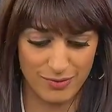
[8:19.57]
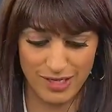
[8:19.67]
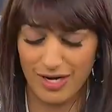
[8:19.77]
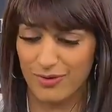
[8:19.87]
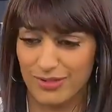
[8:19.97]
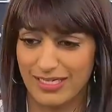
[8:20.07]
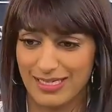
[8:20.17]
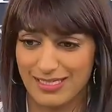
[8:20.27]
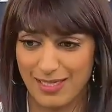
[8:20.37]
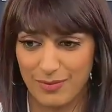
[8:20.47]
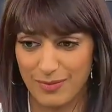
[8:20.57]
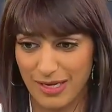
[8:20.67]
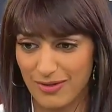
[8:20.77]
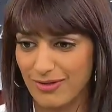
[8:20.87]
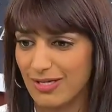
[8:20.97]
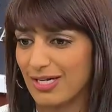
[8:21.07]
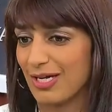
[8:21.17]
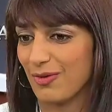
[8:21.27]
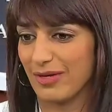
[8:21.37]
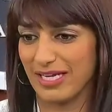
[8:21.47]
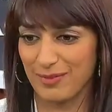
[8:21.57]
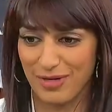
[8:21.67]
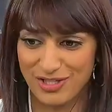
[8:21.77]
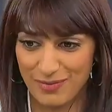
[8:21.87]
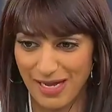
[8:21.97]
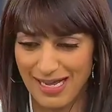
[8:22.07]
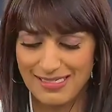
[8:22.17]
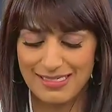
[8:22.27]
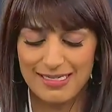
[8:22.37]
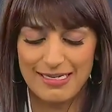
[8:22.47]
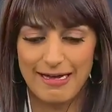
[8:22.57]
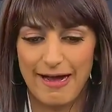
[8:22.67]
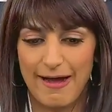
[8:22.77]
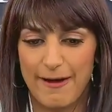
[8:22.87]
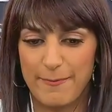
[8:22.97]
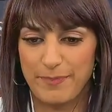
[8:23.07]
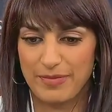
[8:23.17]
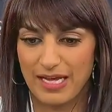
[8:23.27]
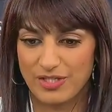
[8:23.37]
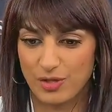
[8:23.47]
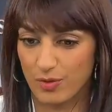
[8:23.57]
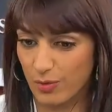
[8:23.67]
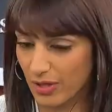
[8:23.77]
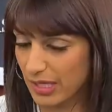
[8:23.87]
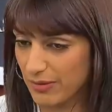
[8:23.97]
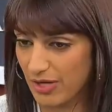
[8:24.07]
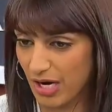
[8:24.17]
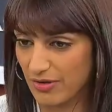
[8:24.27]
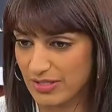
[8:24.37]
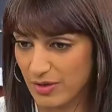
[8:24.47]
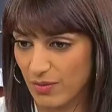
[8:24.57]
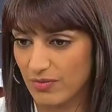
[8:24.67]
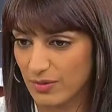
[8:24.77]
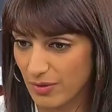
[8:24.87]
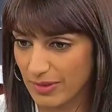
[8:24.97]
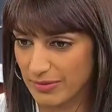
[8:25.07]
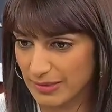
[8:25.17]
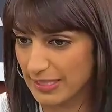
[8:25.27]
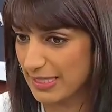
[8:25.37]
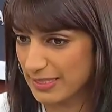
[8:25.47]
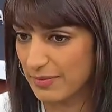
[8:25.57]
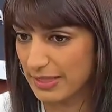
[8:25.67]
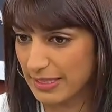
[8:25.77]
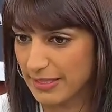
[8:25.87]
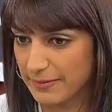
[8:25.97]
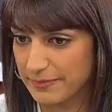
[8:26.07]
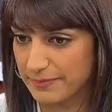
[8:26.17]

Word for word: We not only need the supplemental, we need a budget passed, um, and so we're working with Congress, and hopefully we'll be able to get something done.